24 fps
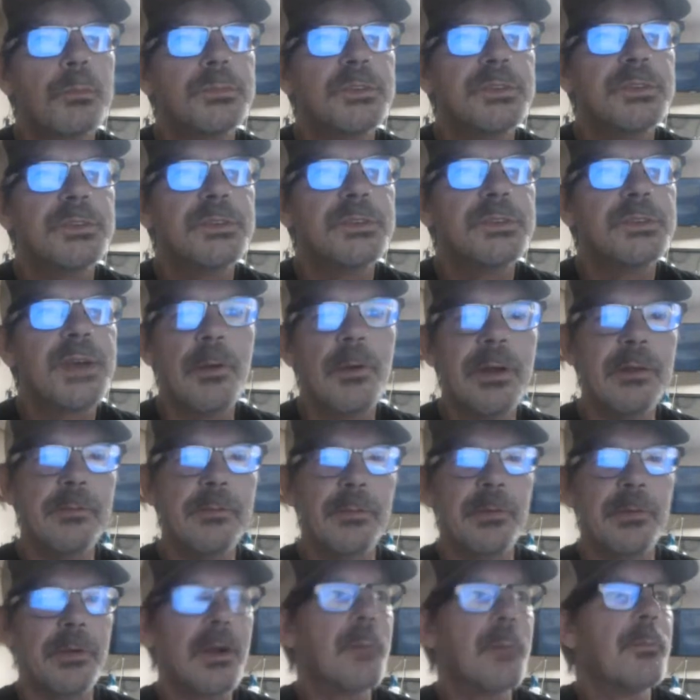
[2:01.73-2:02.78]
people to join
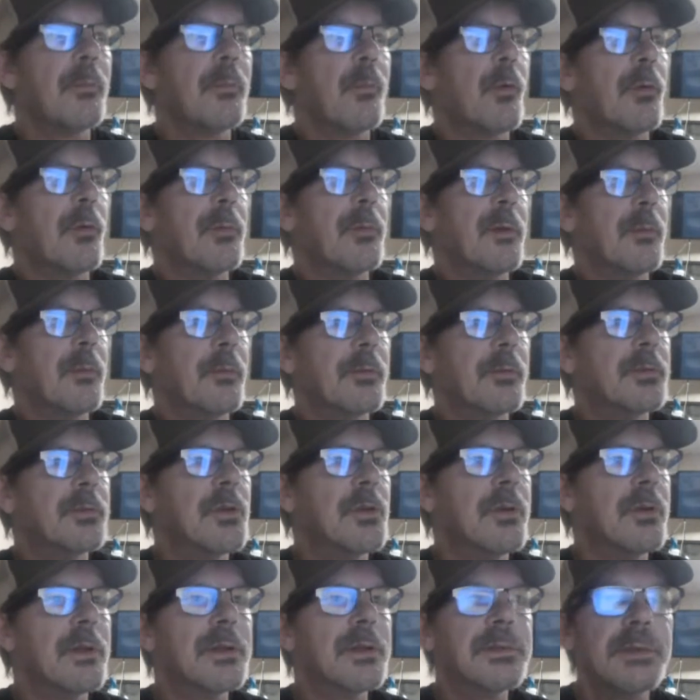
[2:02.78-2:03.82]
us here before we
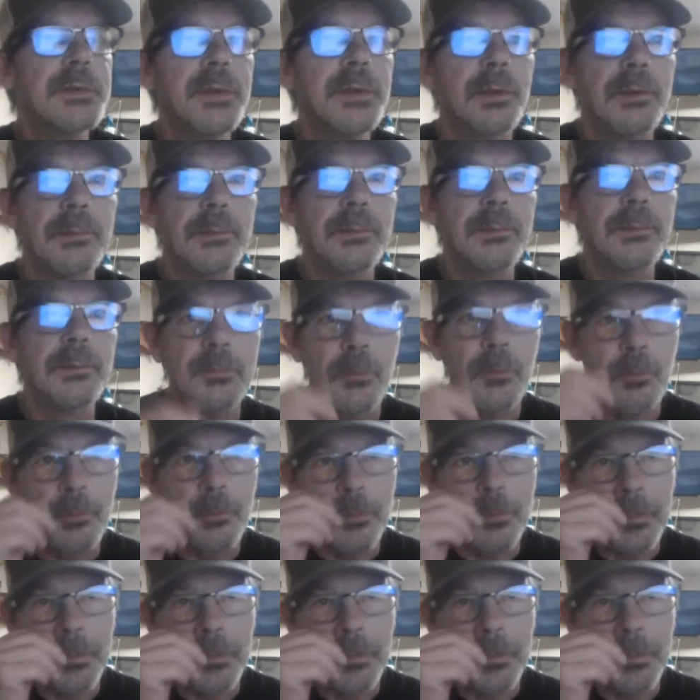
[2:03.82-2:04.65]
really get too started in.